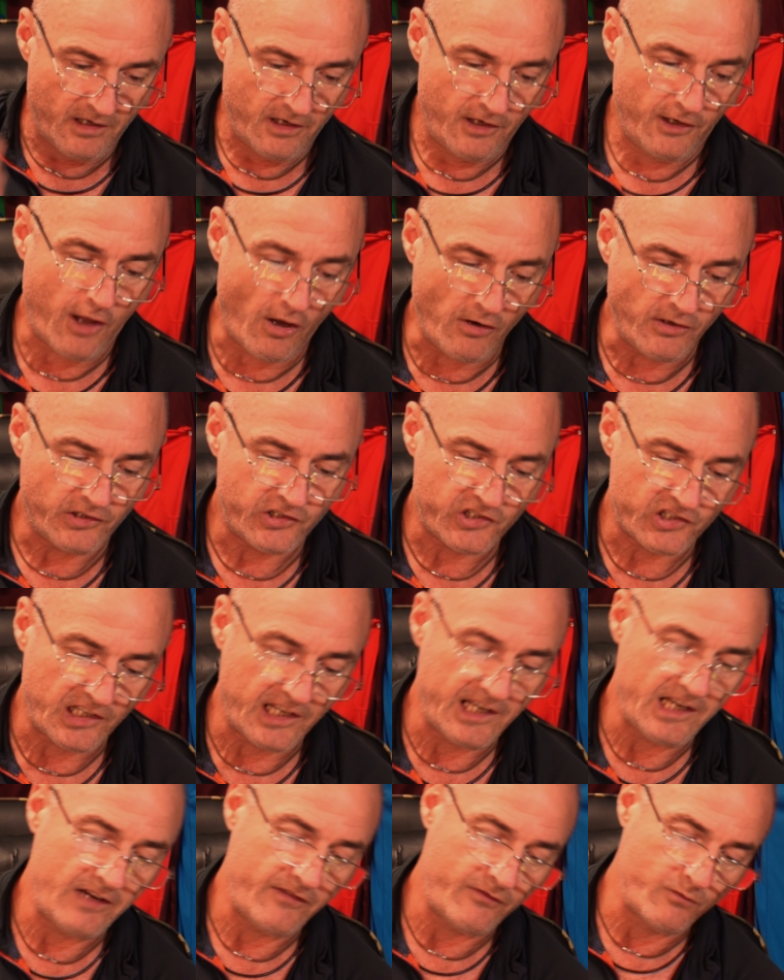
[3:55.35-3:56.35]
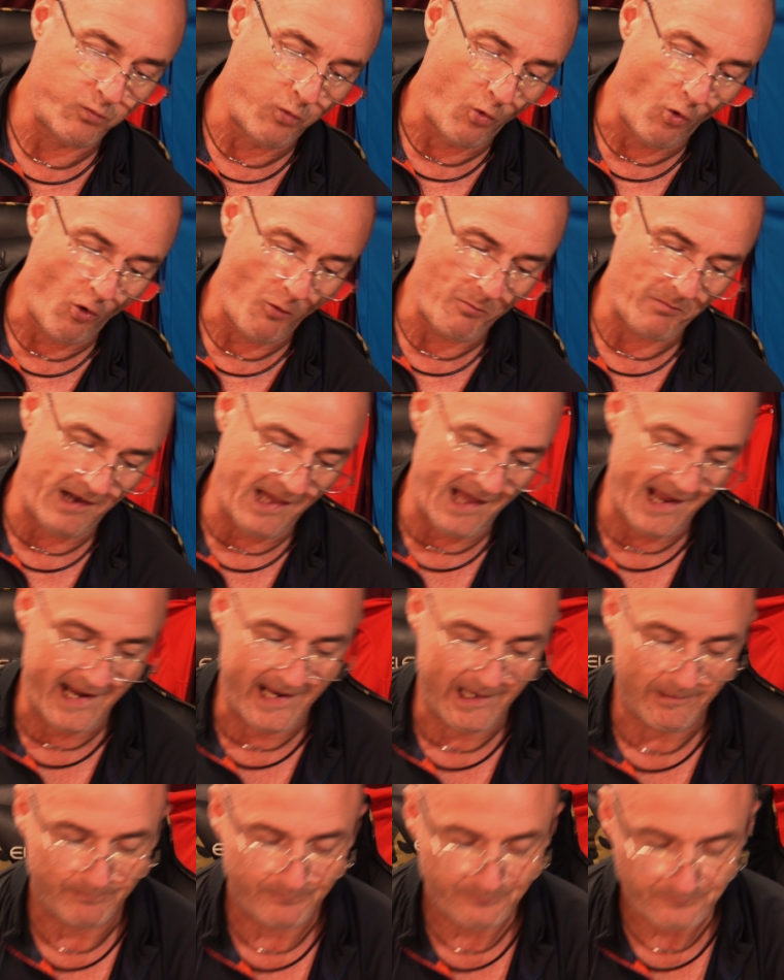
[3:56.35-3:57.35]
Long sleeved warm
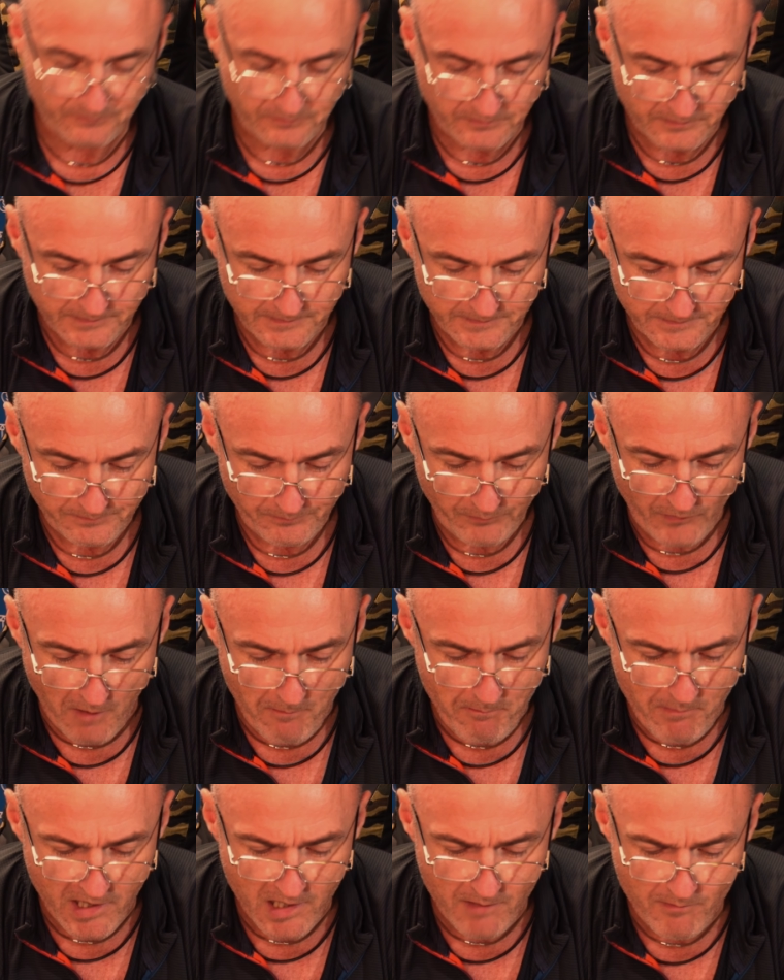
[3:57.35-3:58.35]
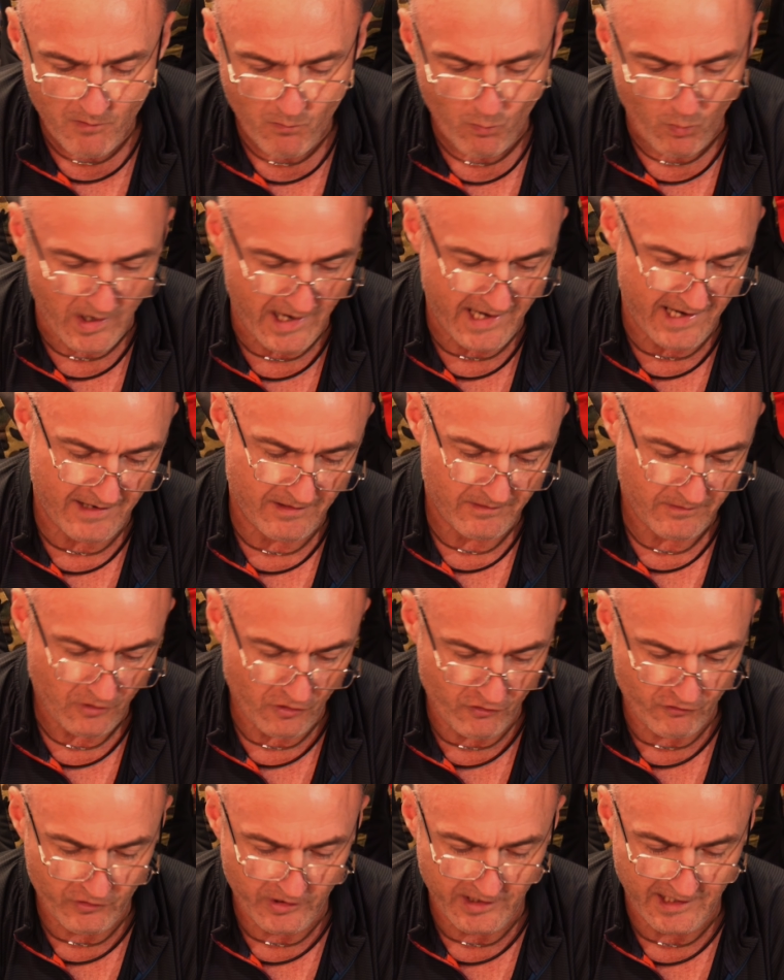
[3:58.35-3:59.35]
layer, minimum weight
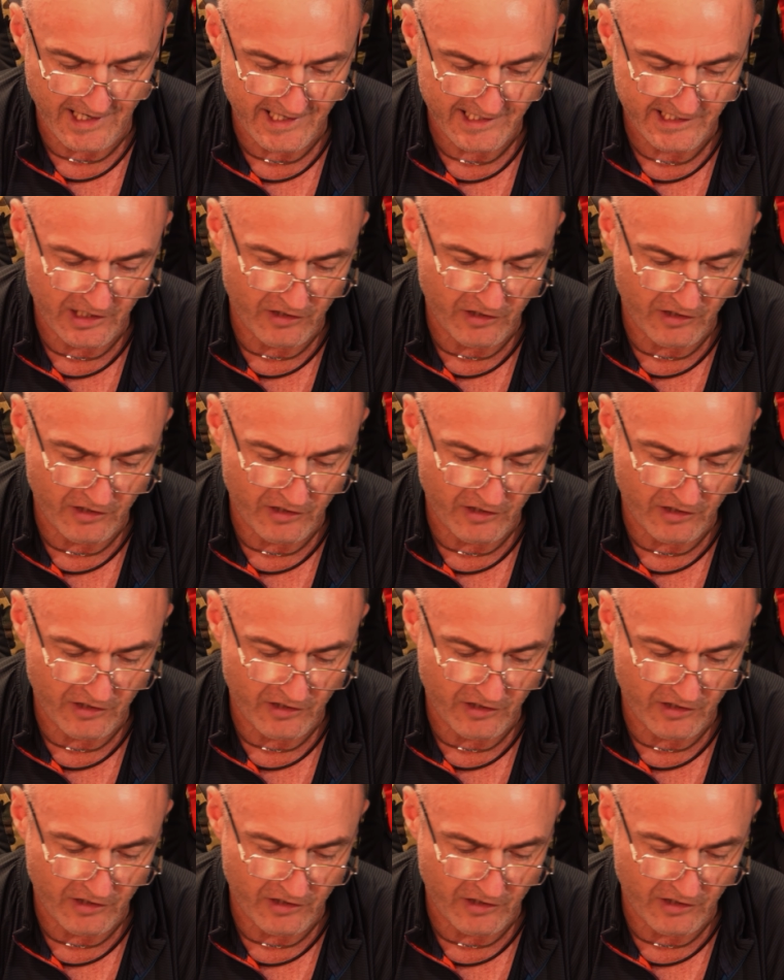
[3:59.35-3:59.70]
180